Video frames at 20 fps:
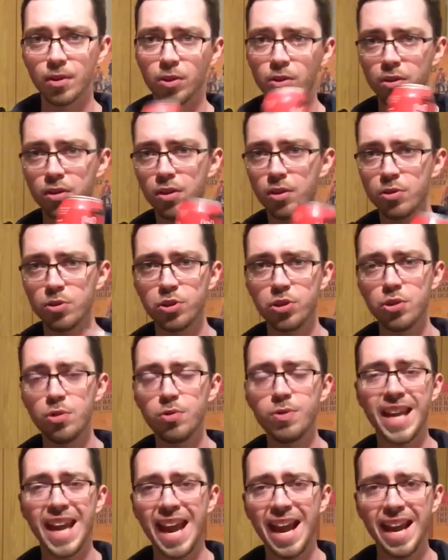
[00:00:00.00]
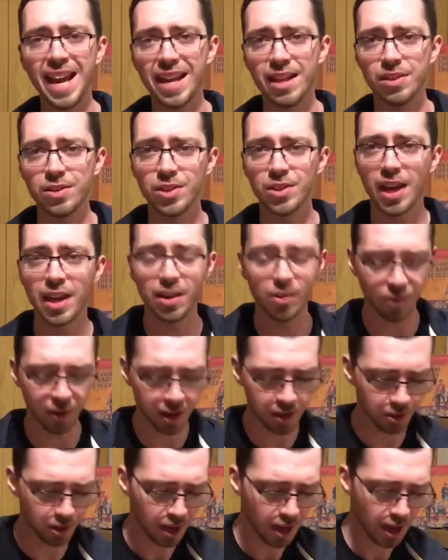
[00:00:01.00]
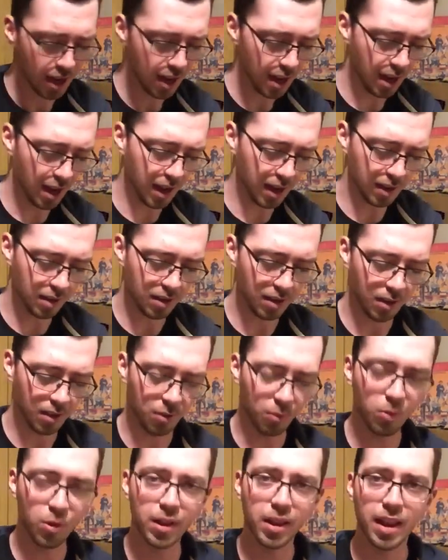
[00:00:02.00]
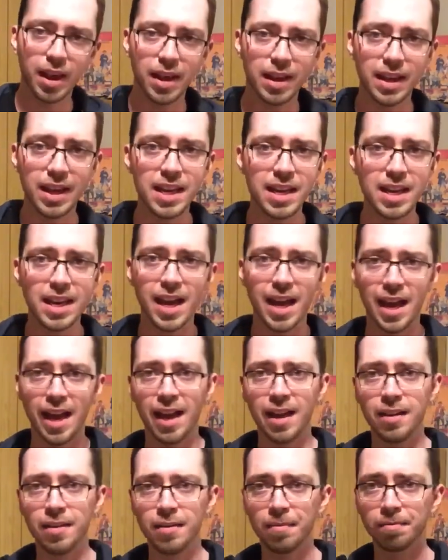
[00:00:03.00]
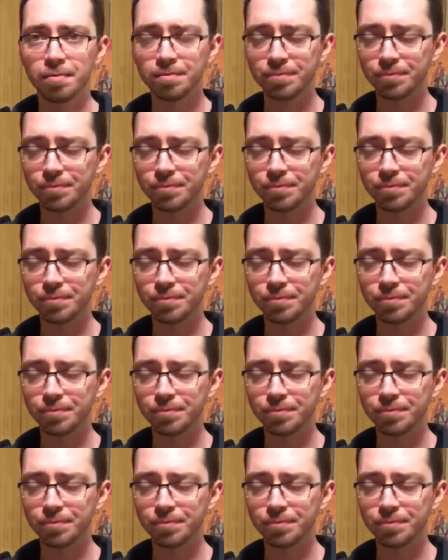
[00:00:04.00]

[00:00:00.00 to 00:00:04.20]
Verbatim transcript: or there's two cans anyways, and uh, the one that he had,